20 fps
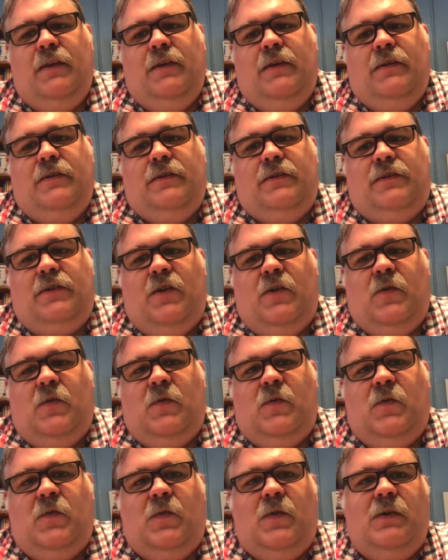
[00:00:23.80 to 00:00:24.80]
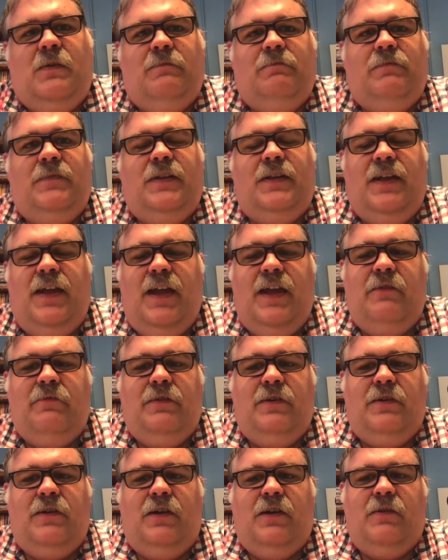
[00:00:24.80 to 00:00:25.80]
So today I
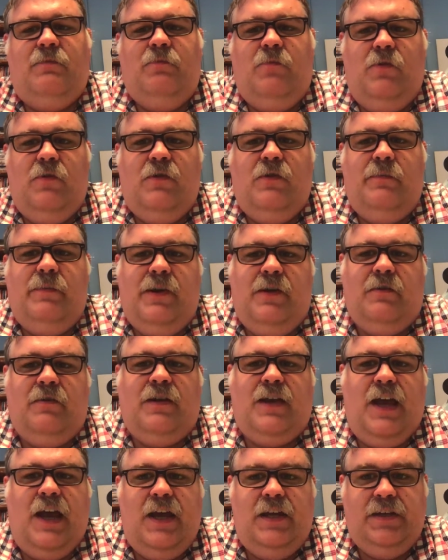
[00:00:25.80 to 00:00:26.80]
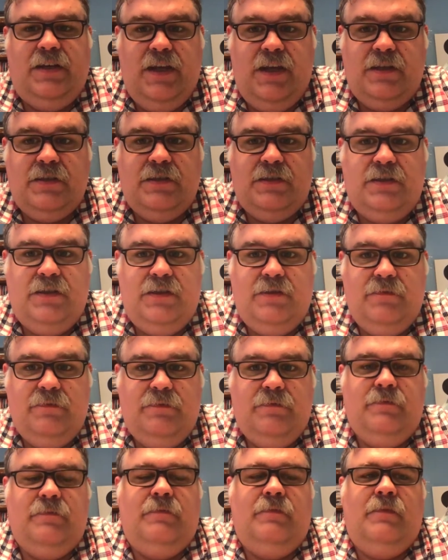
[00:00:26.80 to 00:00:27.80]
want to talk more about context.
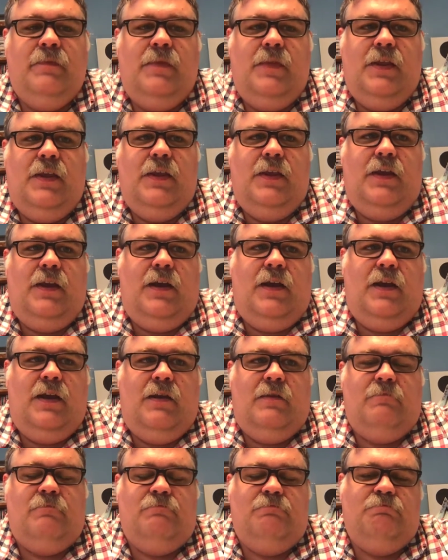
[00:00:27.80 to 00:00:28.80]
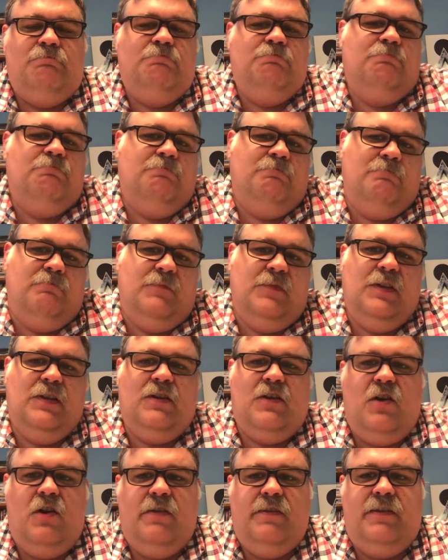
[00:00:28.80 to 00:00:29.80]
We can
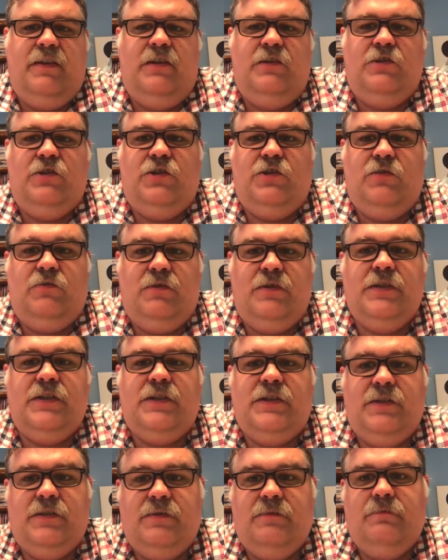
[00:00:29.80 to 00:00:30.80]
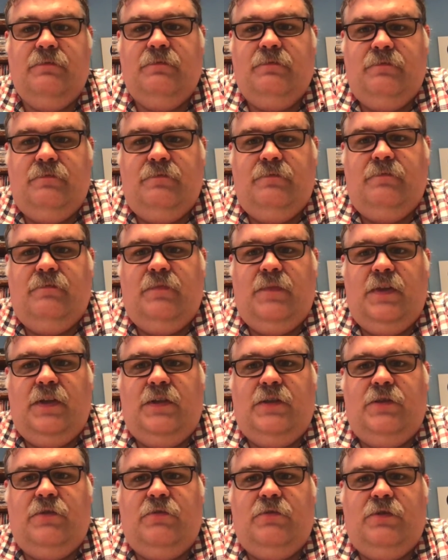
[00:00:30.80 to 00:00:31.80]
call it source
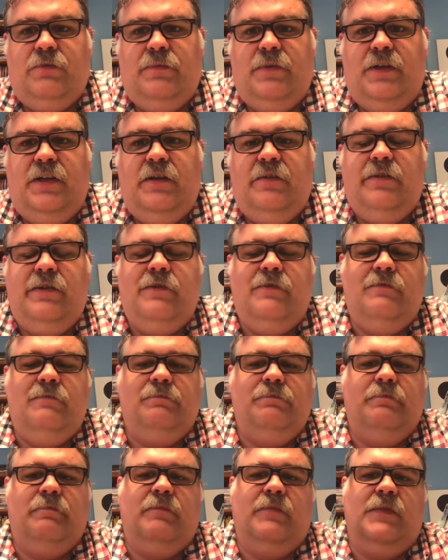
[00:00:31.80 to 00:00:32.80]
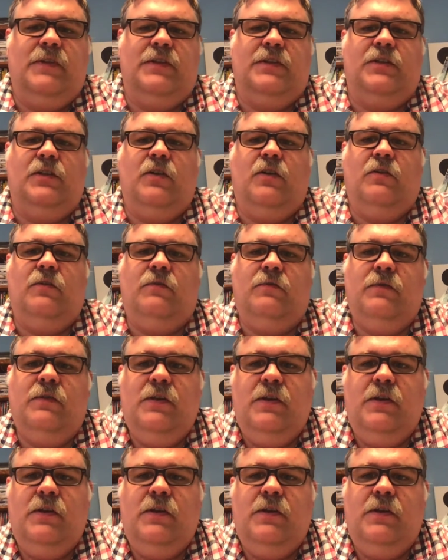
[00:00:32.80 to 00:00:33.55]
material. So